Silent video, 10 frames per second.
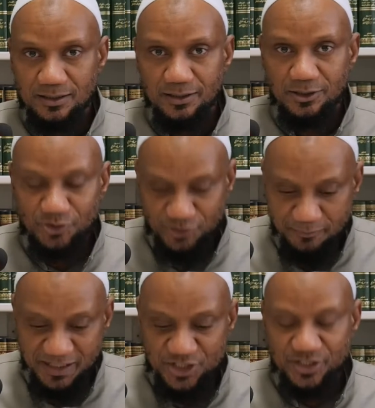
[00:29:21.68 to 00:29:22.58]
So some
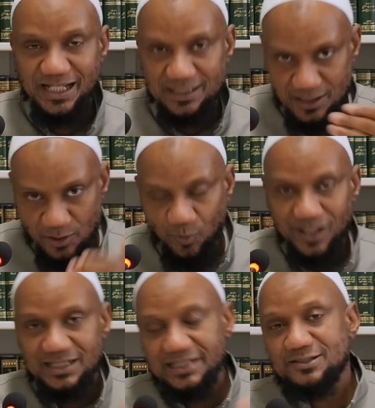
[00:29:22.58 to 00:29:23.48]
mention that
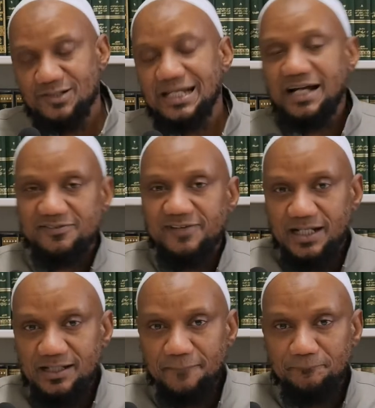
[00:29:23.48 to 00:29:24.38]
one needs to
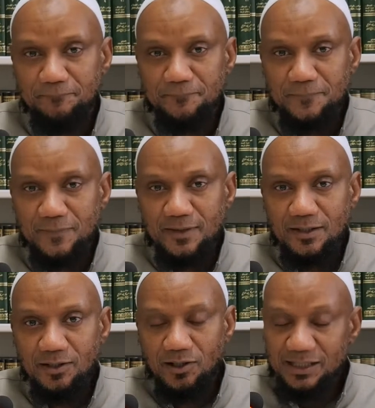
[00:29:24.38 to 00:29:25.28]
clarify,
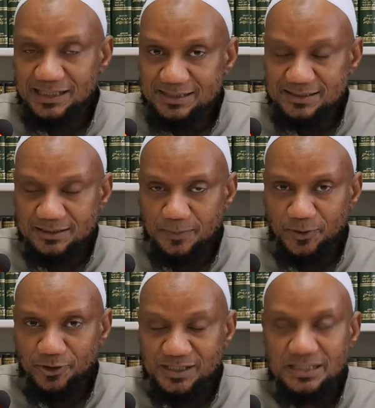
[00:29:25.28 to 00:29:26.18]
or it is
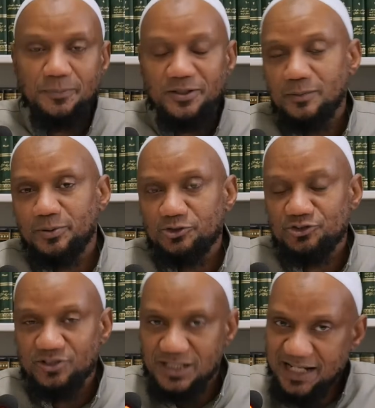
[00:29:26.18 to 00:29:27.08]
upon the
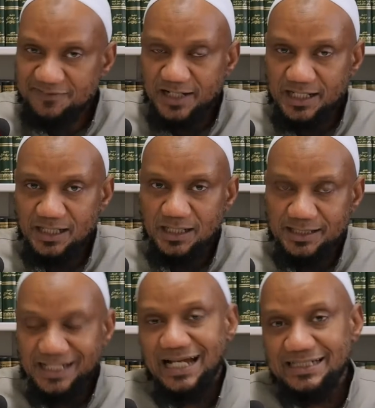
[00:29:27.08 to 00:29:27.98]
person to clarify
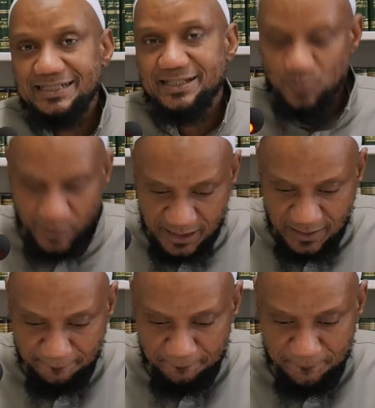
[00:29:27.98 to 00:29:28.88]
that the hadith is
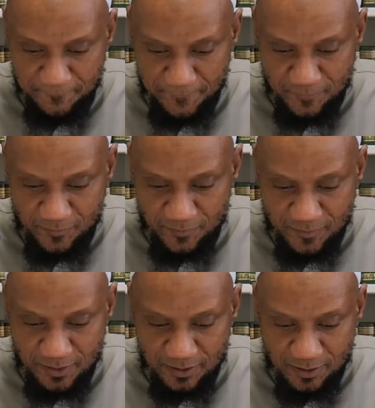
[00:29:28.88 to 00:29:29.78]
weak,
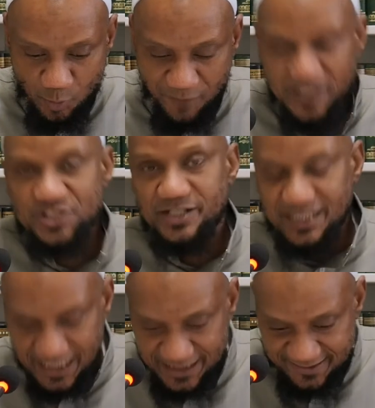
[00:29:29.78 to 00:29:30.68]
who have mentioned that
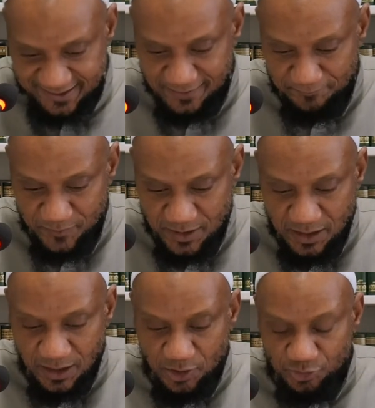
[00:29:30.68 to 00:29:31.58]
hadith.
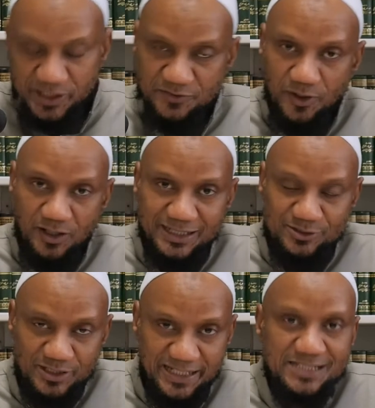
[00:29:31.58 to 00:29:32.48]
So this fall
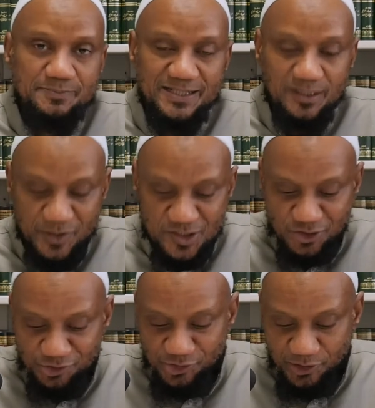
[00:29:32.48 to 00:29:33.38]
into the next matter, which is
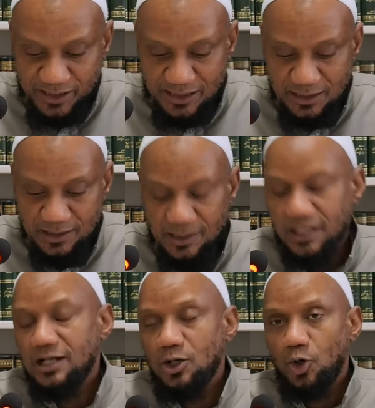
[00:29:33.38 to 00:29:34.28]
concerning
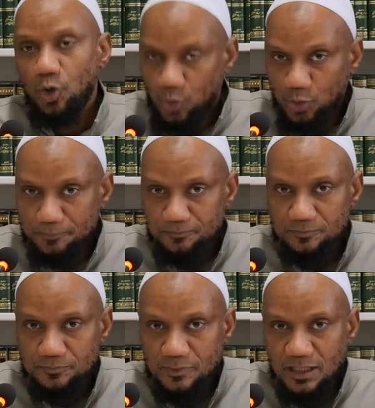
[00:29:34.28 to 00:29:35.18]
hukum
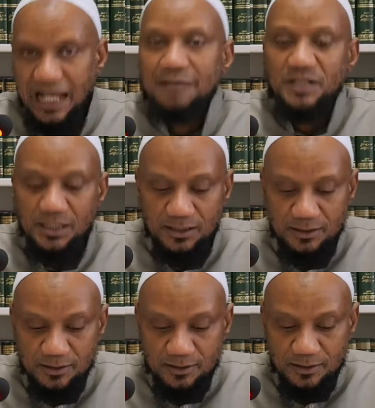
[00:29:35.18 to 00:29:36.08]
amal
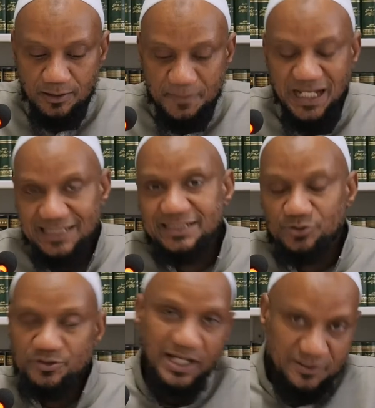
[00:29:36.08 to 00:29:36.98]
bil hadith
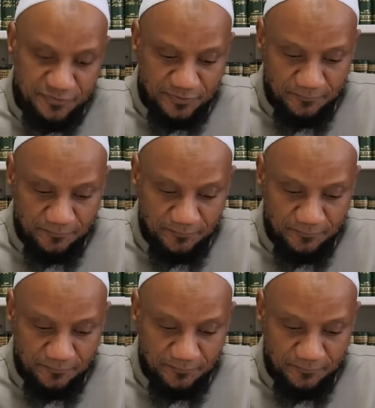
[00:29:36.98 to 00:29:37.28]
da'if,